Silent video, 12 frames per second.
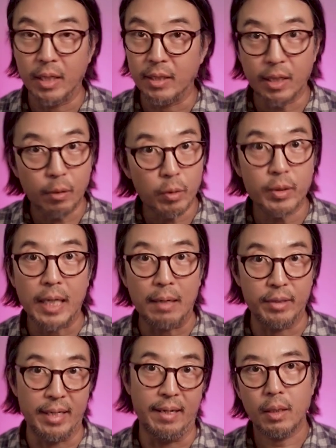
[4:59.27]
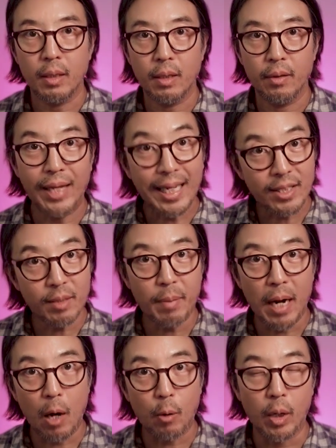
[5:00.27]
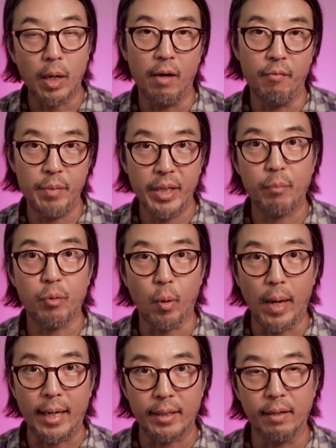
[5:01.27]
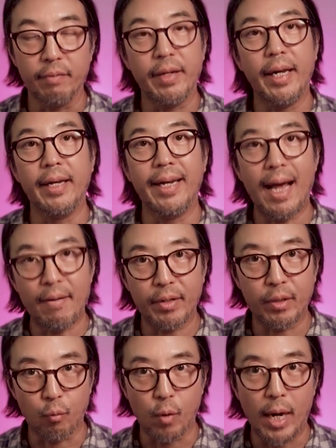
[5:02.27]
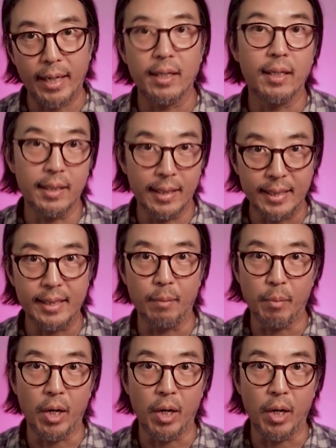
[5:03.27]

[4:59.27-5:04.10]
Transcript: zero downtime. That's the power of being proactive and having the right leasing